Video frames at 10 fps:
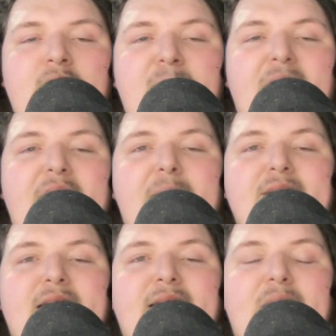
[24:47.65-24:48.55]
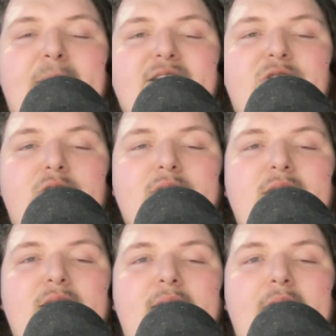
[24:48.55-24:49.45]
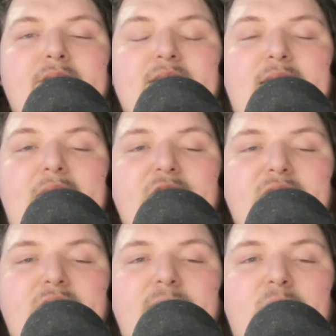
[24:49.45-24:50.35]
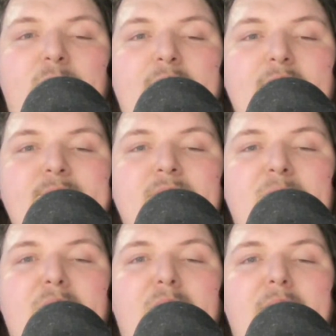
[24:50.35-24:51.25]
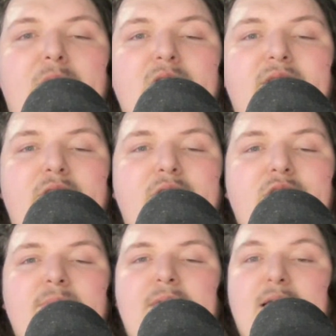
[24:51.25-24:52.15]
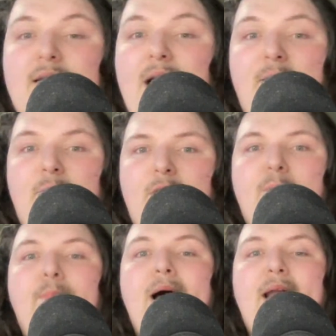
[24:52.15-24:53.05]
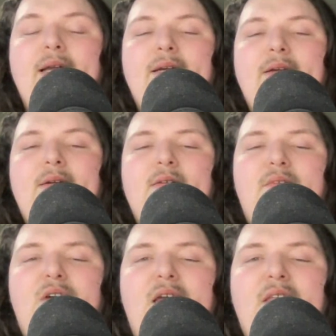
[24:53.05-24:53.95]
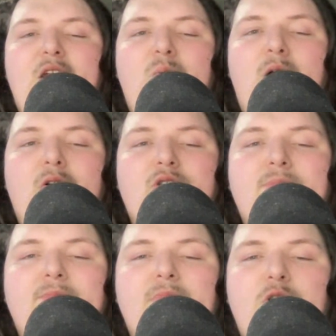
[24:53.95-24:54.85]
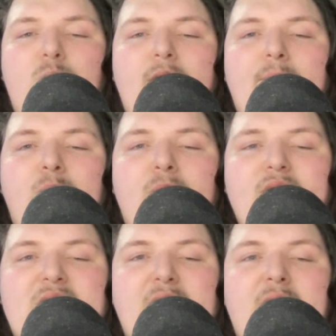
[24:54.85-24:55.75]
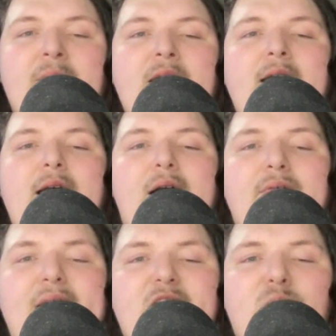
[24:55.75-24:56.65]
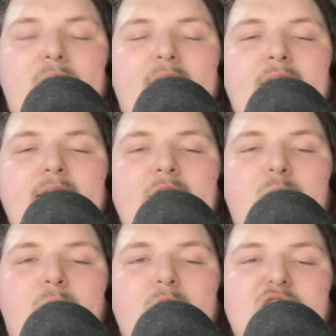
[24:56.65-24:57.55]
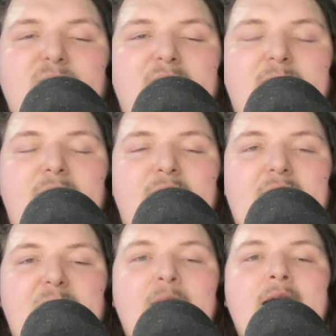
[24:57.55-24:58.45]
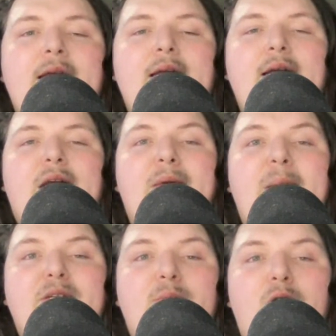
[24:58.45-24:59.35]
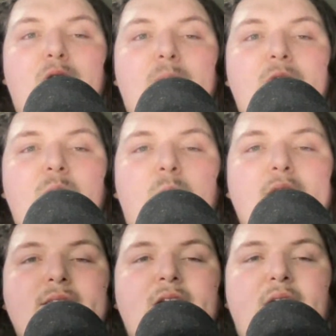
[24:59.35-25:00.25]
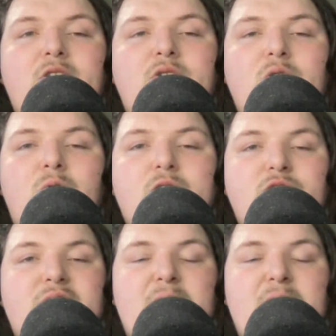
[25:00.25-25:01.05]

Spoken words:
The bet of the day was Atlanta minus 13. That obviously cashed in a big way. The money ball pick was a bit critchy. That did not work. But if you had Lindy Waters, you win with 7. And that's why Lindy Waters is my MVP of the game. Coming up tomorrow, we're going to talk to Richard